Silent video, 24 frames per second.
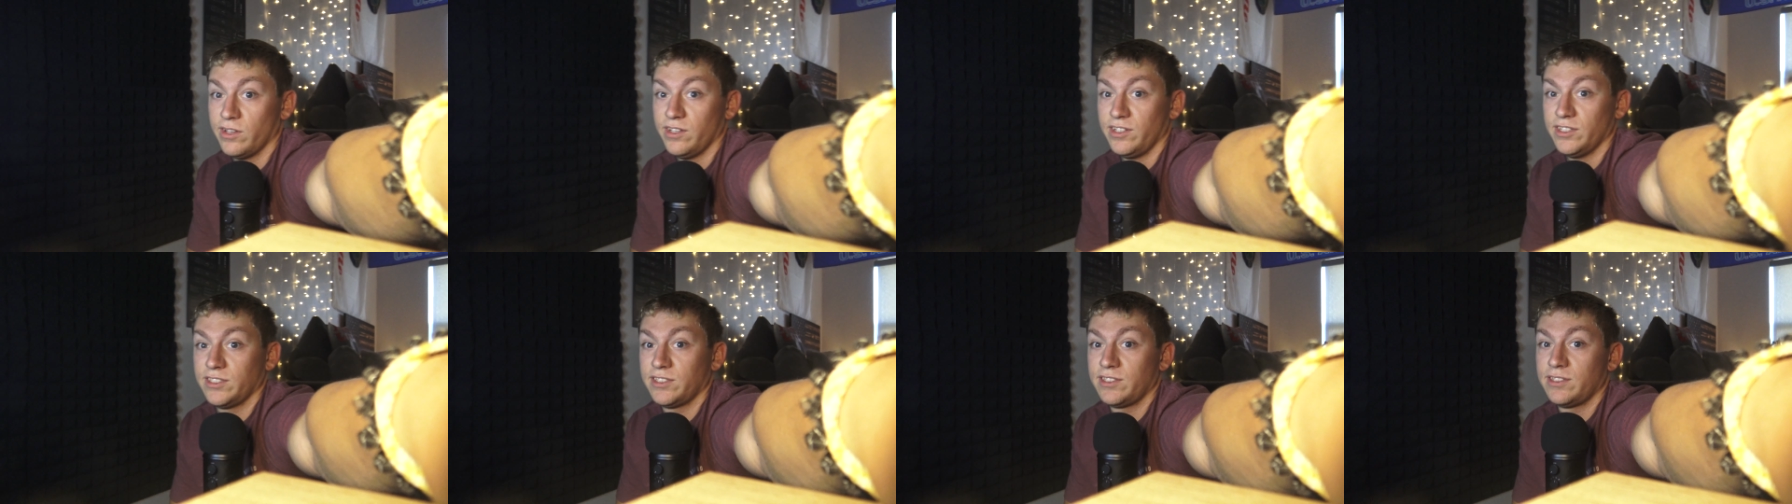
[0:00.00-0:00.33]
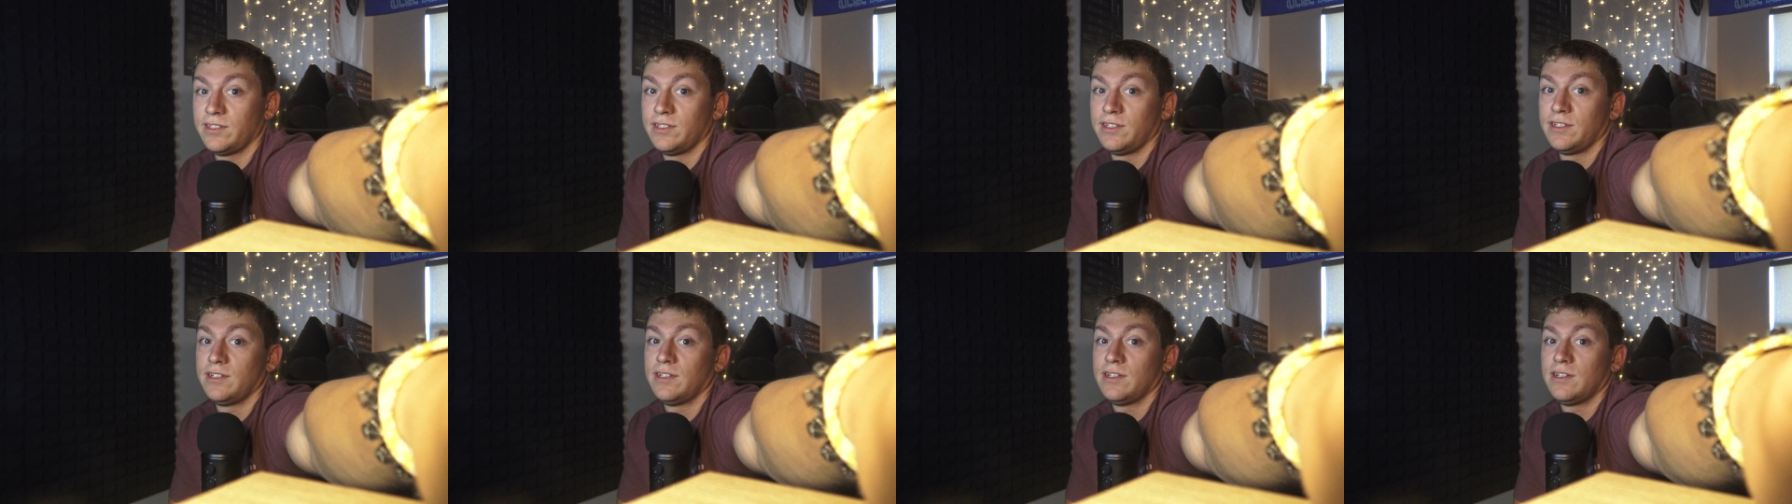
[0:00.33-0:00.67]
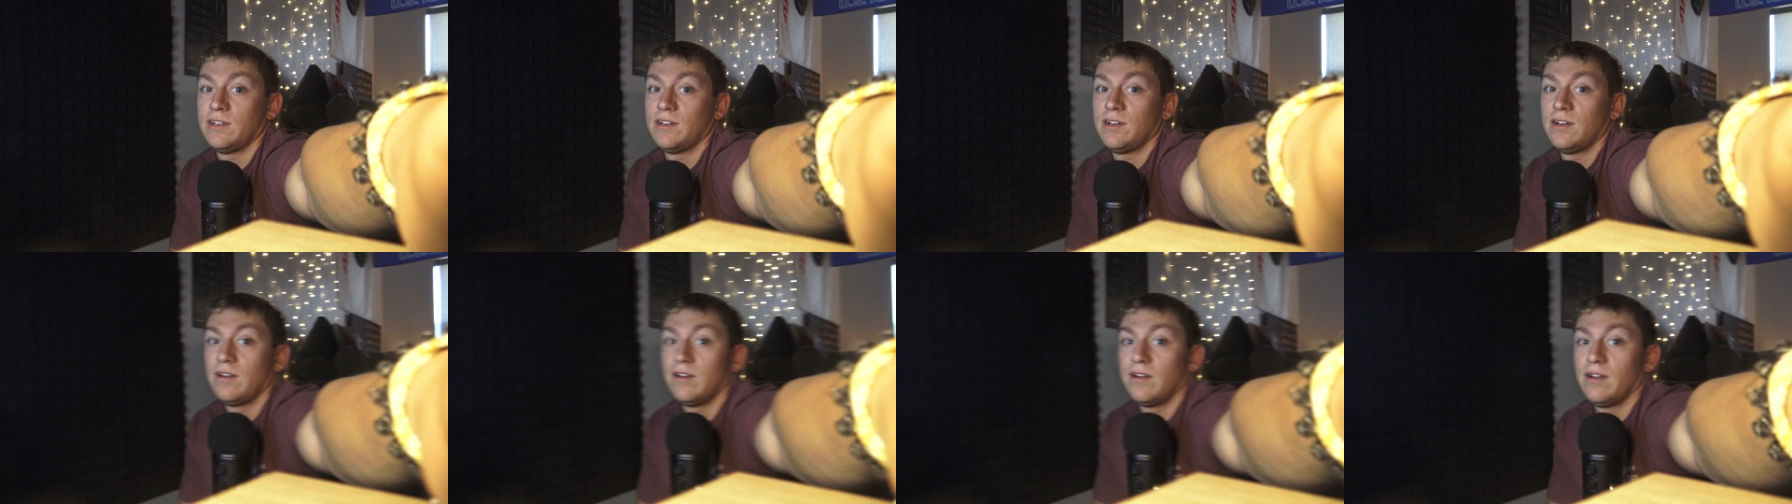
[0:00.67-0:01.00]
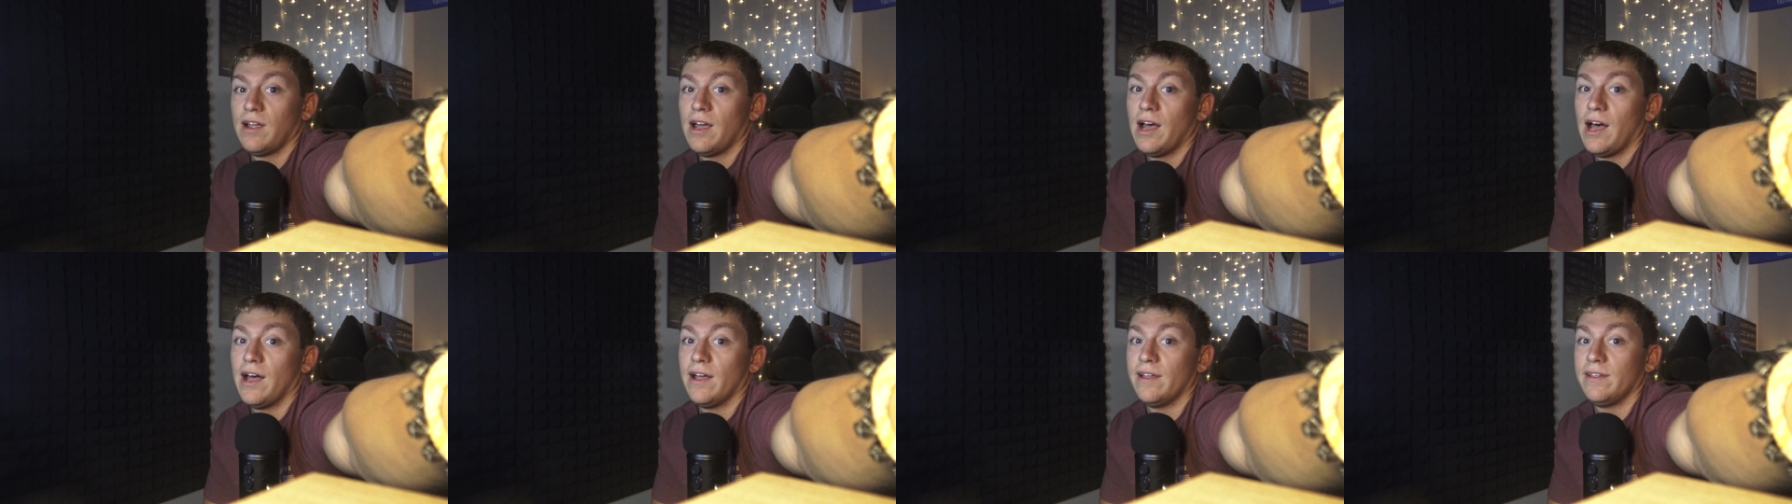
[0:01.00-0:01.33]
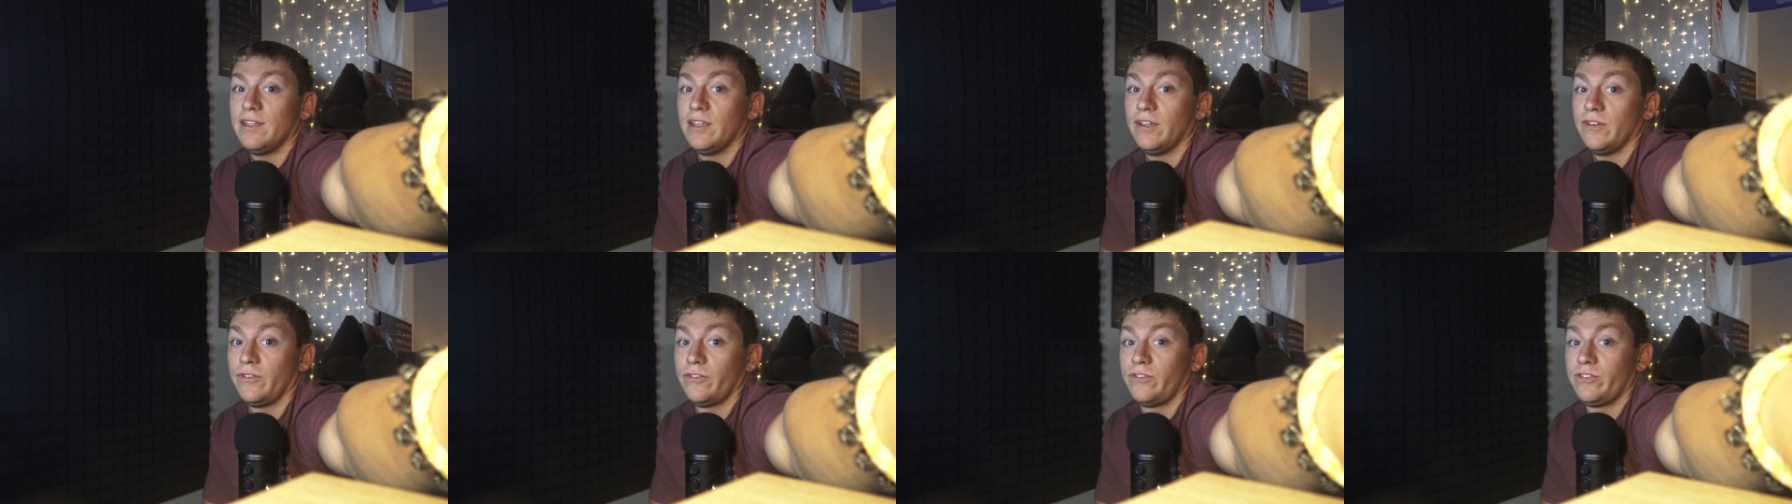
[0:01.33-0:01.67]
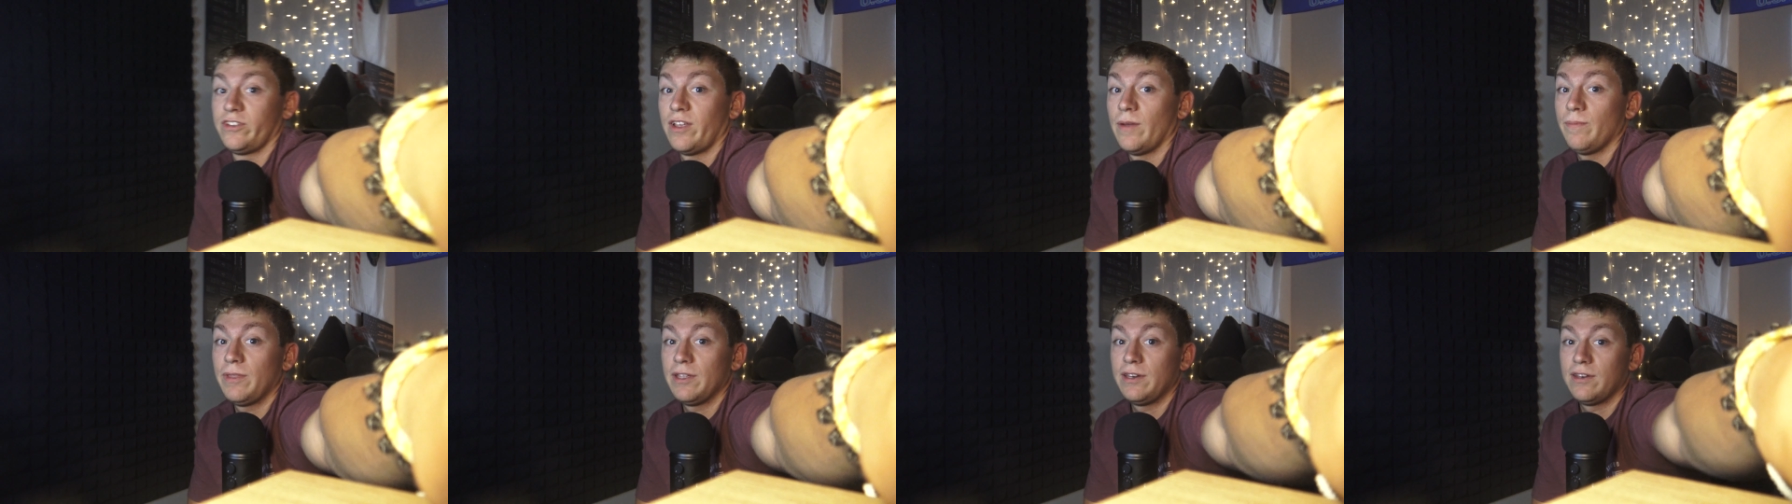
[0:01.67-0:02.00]
at least. Uh, if
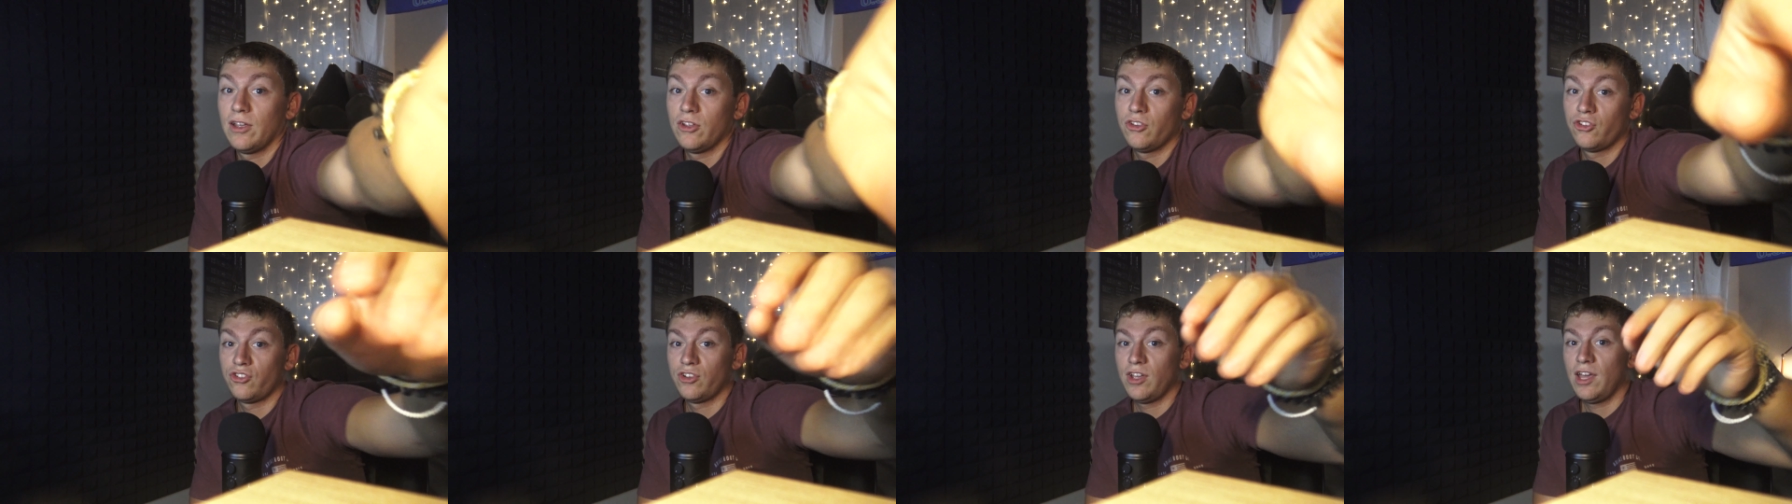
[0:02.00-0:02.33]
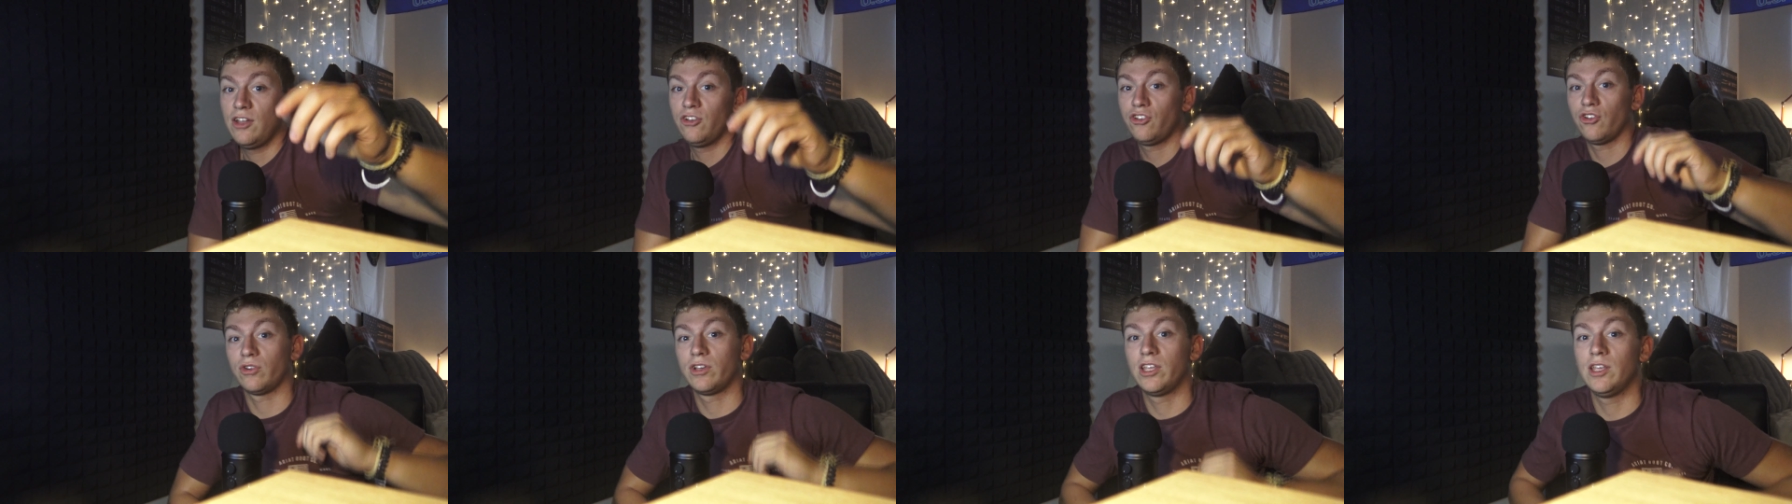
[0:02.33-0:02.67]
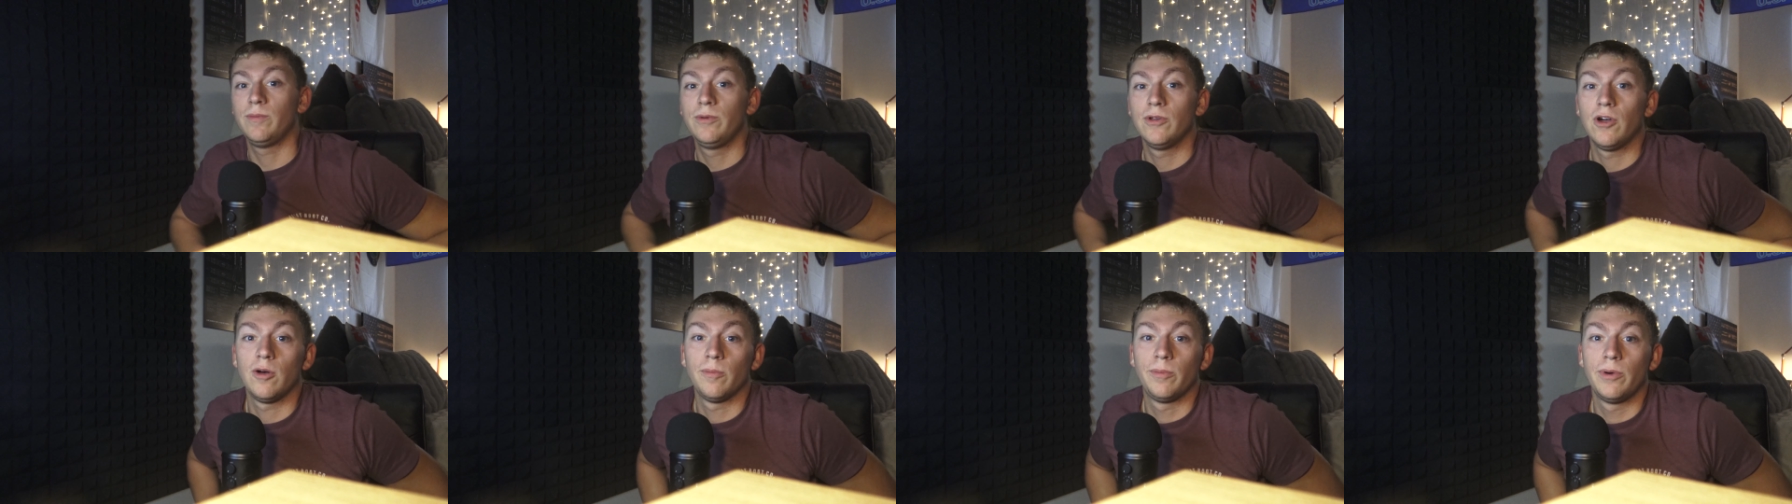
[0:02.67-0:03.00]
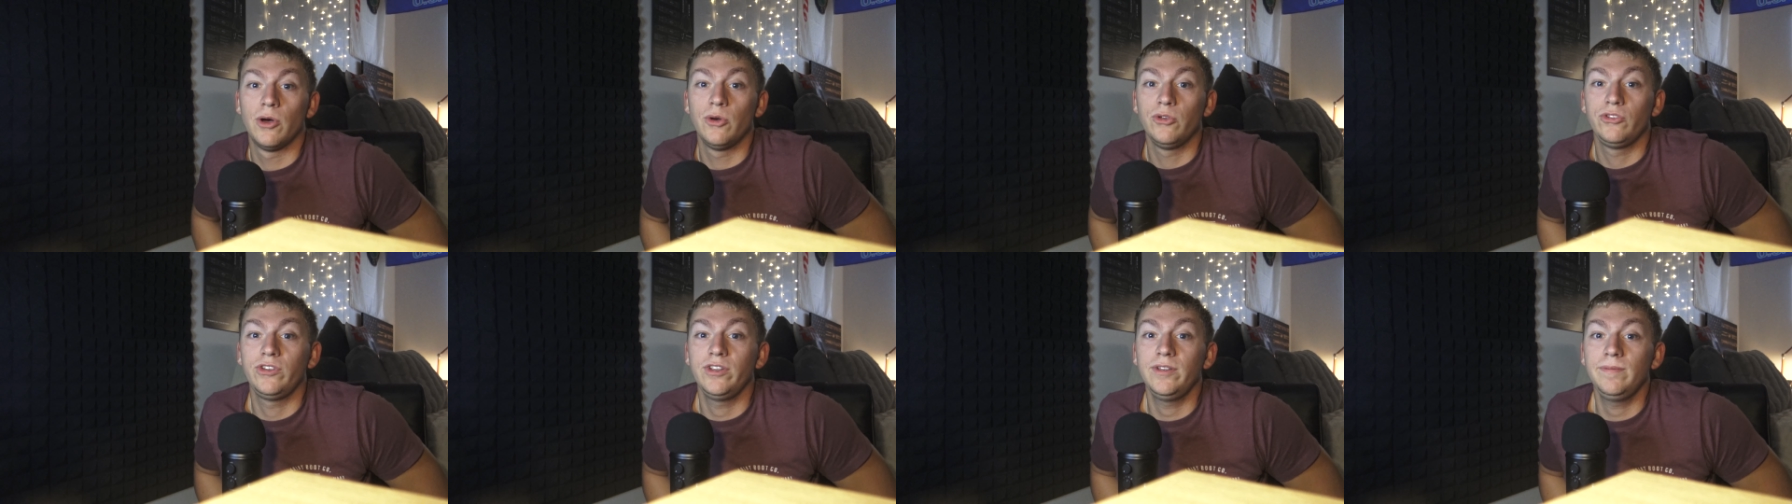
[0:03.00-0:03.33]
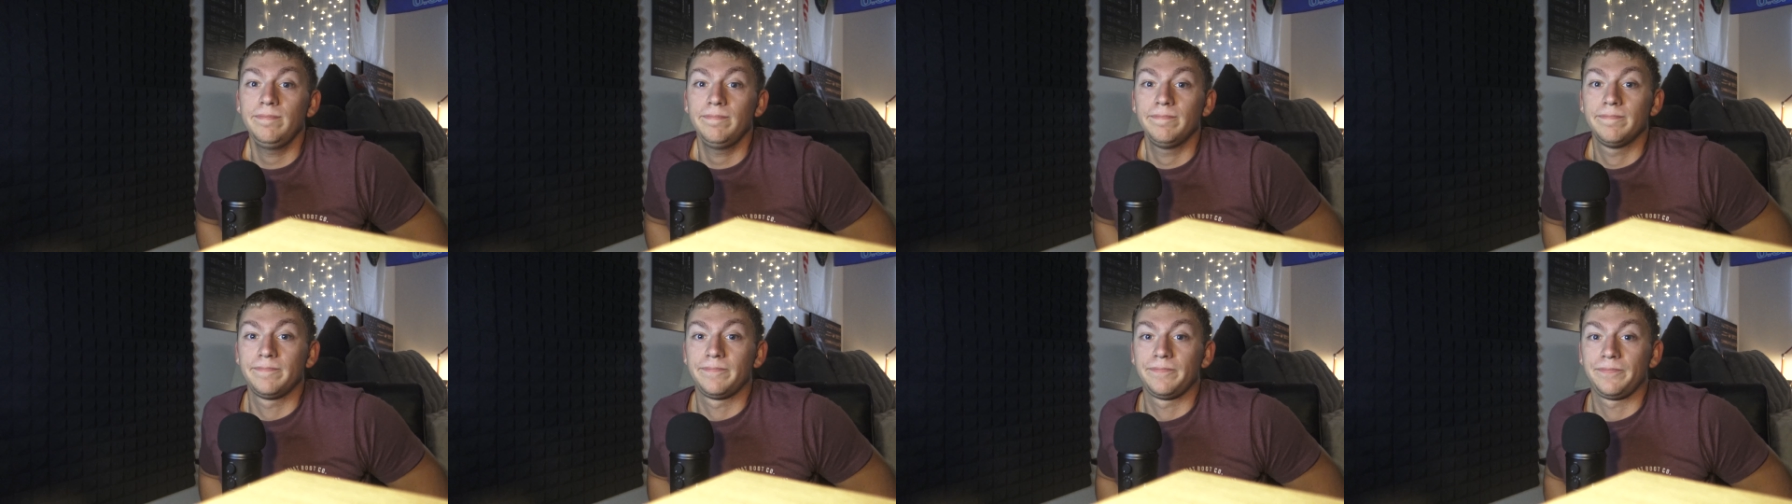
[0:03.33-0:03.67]
something does change, I'll keep you all posted.